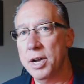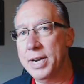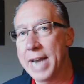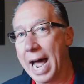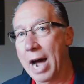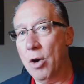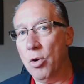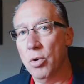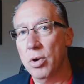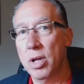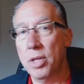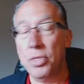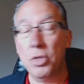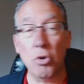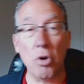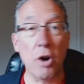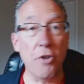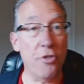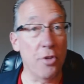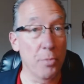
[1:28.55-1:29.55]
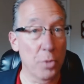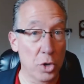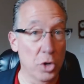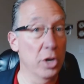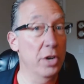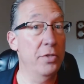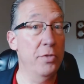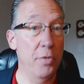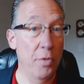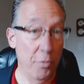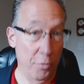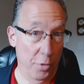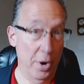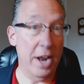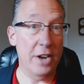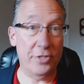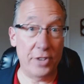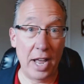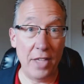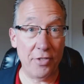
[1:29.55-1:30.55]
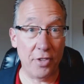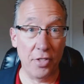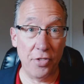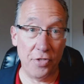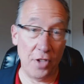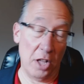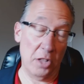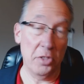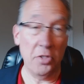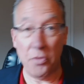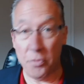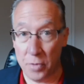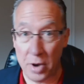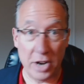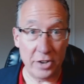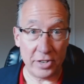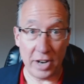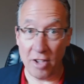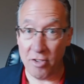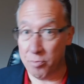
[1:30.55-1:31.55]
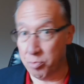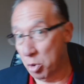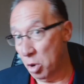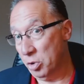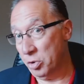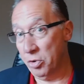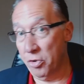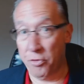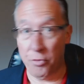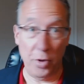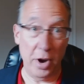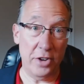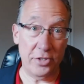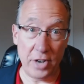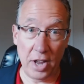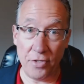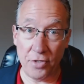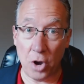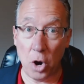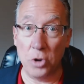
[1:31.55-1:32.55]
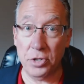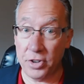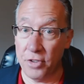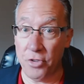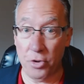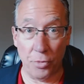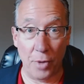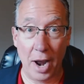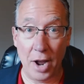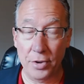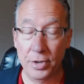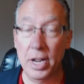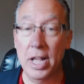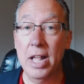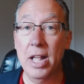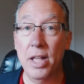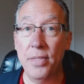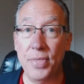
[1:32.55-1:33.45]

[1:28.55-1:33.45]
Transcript: Now, there are some good franchise consultants, franchise brokers, franchise coaches around